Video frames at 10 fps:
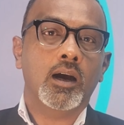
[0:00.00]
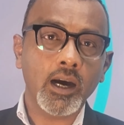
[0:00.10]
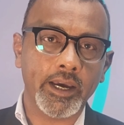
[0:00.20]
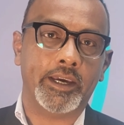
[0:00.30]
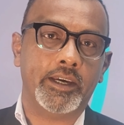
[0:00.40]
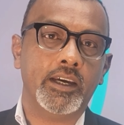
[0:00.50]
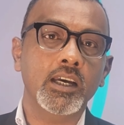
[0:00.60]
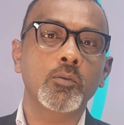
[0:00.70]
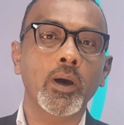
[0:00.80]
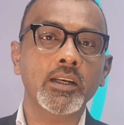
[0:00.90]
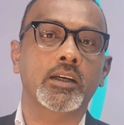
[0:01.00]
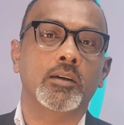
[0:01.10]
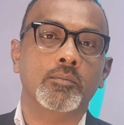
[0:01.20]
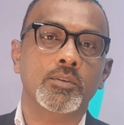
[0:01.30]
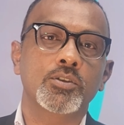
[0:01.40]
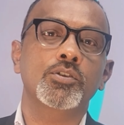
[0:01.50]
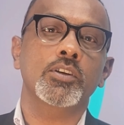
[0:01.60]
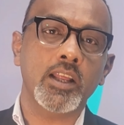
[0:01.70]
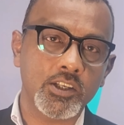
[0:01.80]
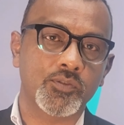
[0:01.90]
Hi and welcome to
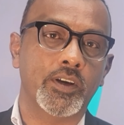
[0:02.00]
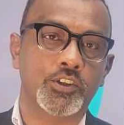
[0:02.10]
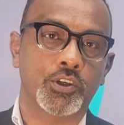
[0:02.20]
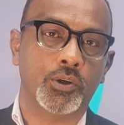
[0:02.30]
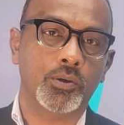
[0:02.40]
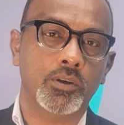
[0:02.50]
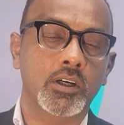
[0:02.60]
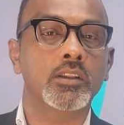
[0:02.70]
today's video